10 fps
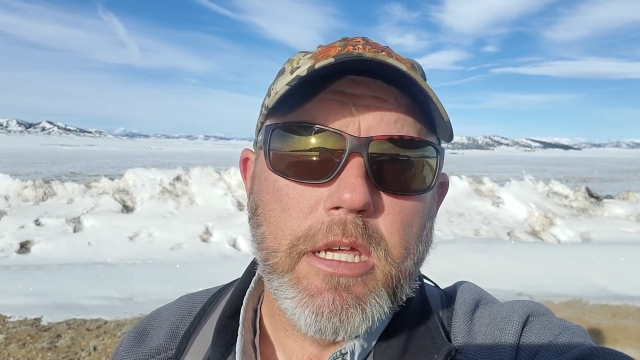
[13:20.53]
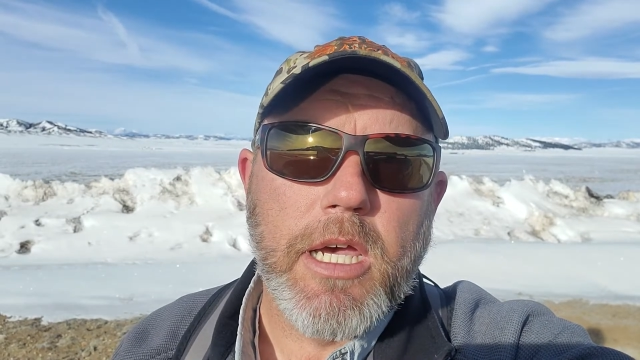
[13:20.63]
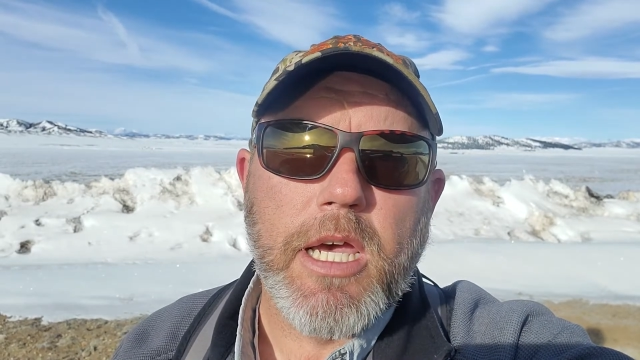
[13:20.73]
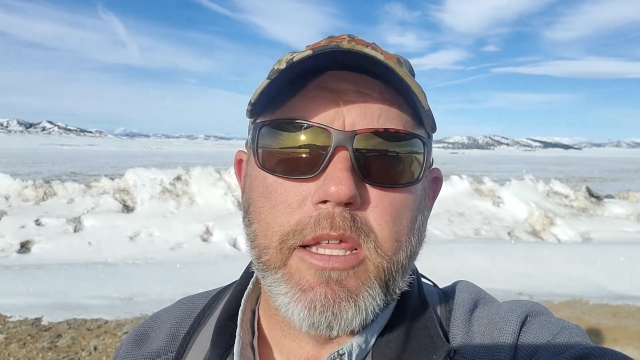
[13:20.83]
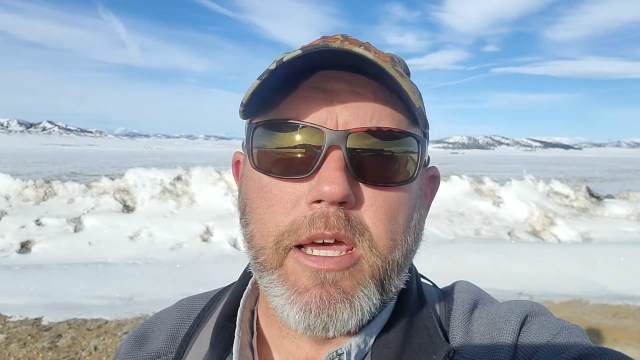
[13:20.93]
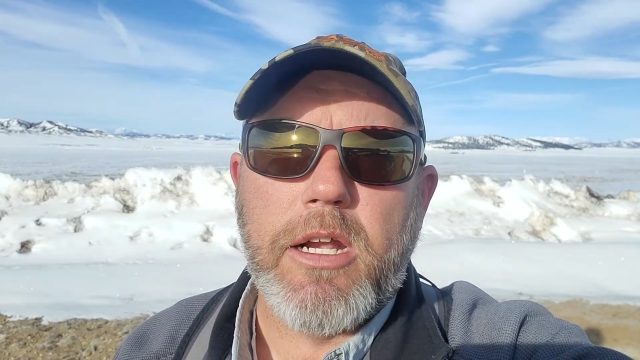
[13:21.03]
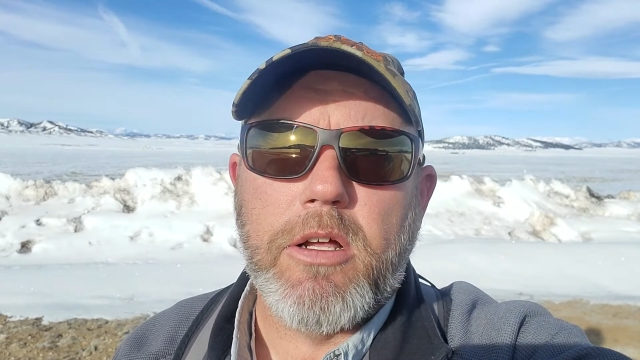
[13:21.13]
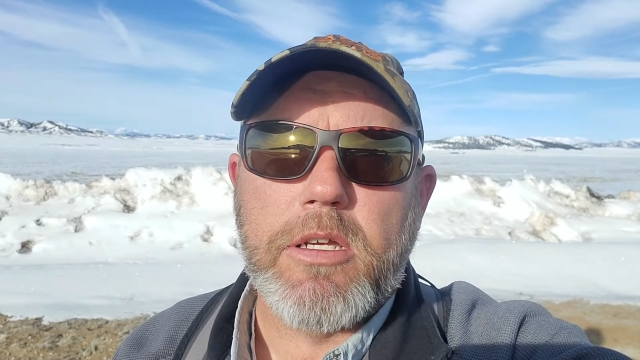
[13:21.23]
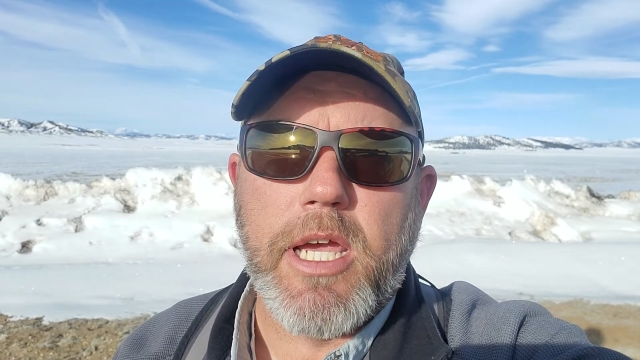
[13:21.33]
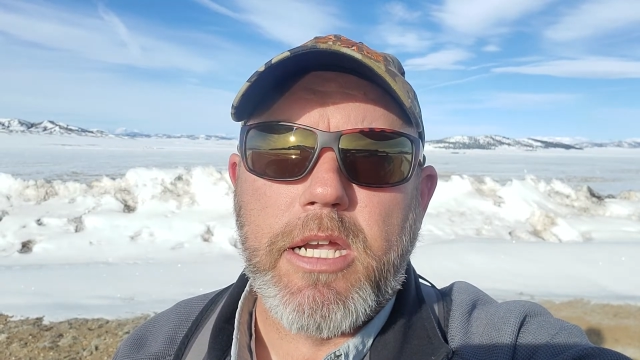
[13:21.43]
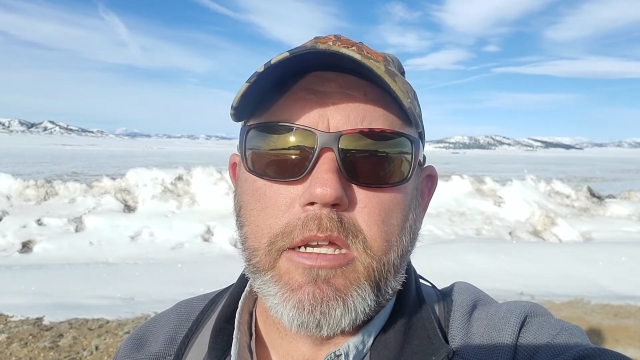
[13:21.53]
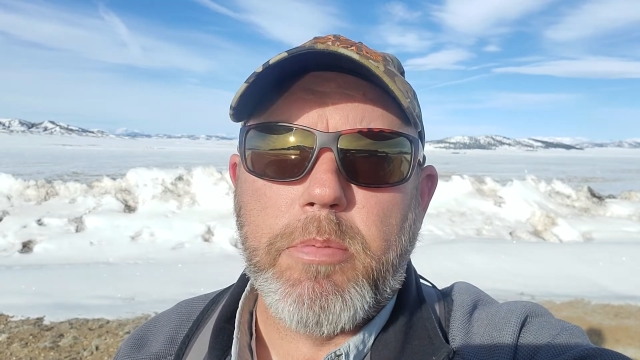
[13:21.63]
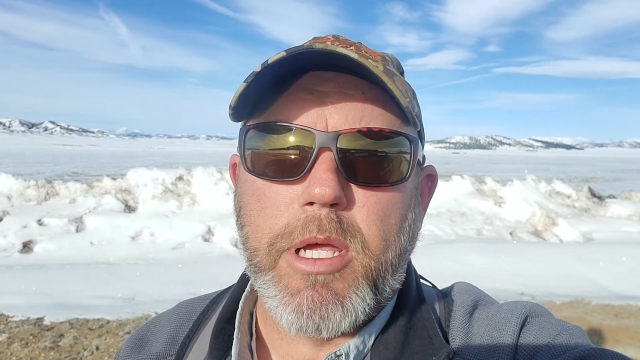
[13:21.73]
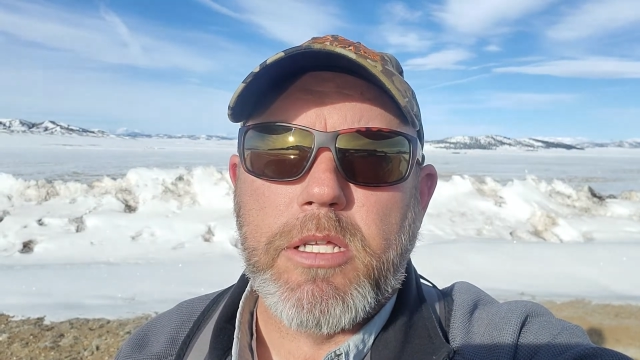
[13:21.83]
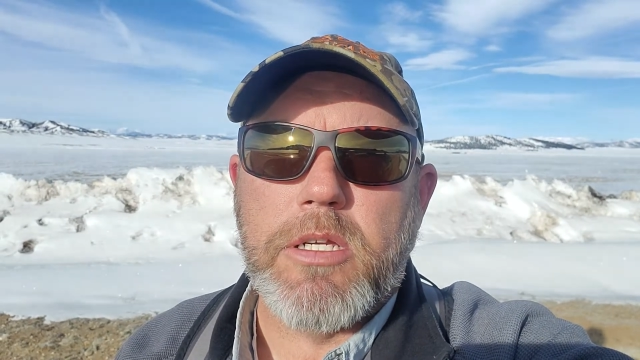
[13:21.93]
That all kind of
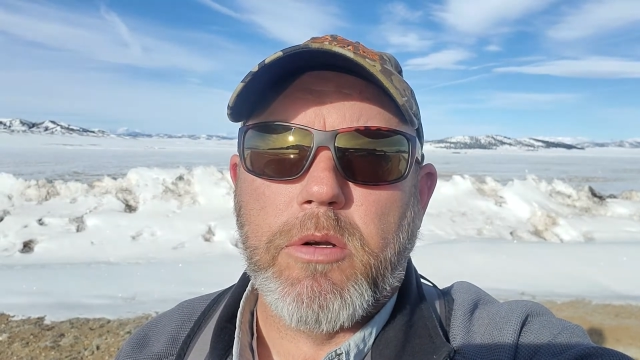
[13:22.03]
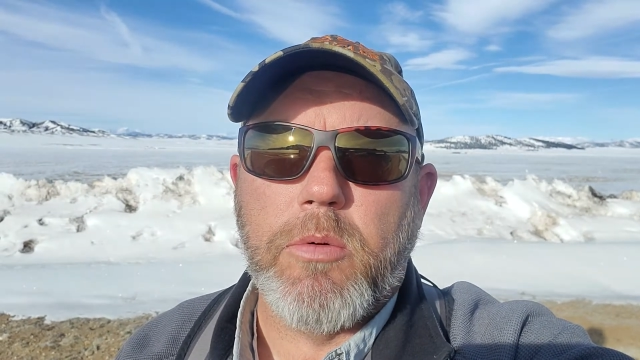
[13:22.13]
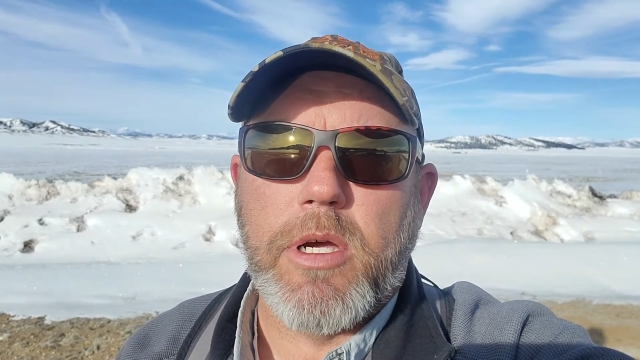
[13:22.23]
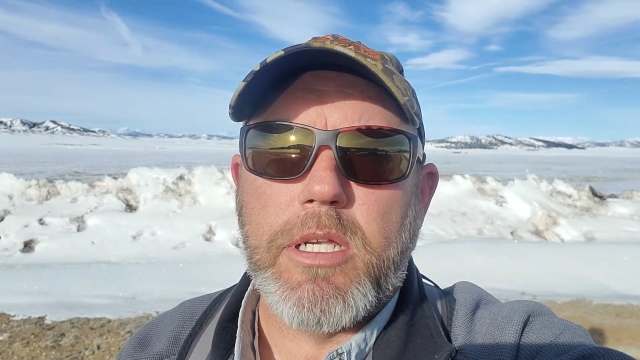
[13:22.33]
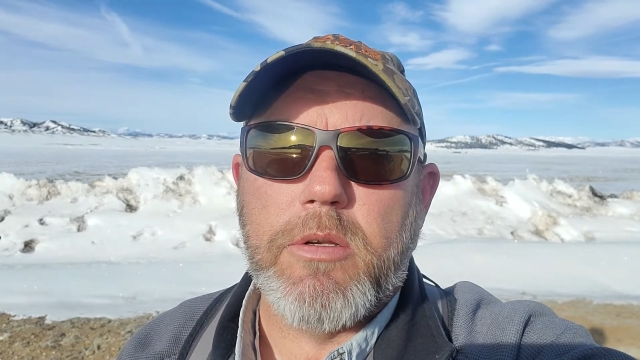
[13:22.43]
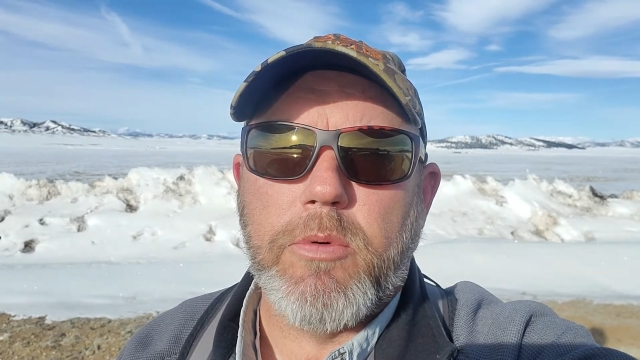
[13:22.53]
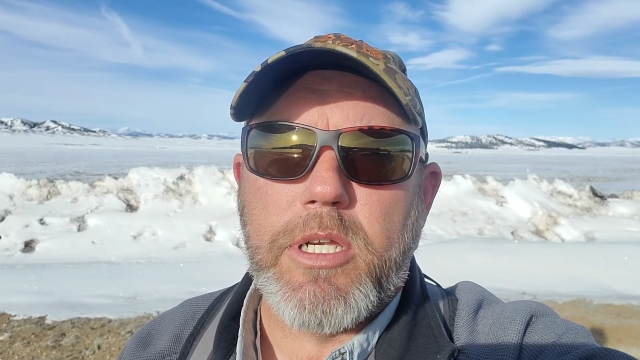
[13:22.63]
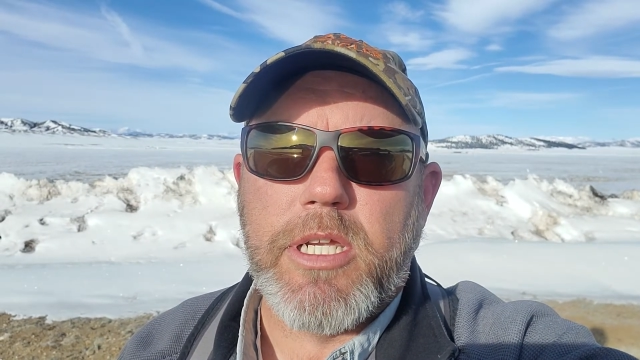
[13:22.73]
depends on what